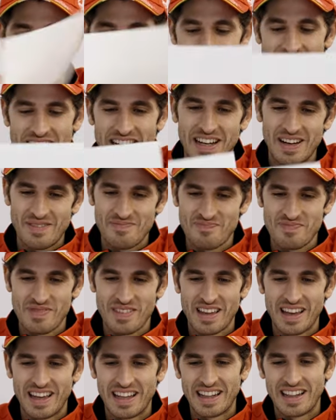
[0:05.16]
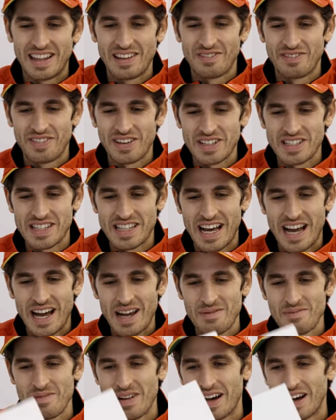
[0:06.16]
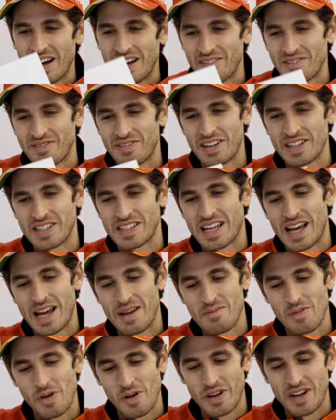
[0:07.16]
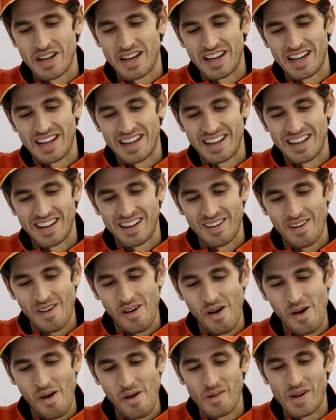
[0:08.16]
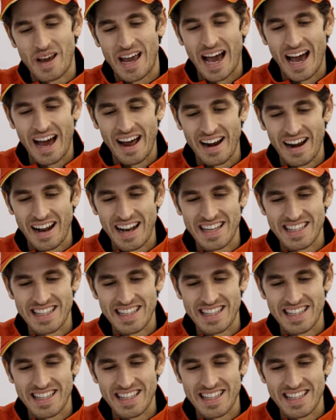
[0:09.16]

is the first time on car,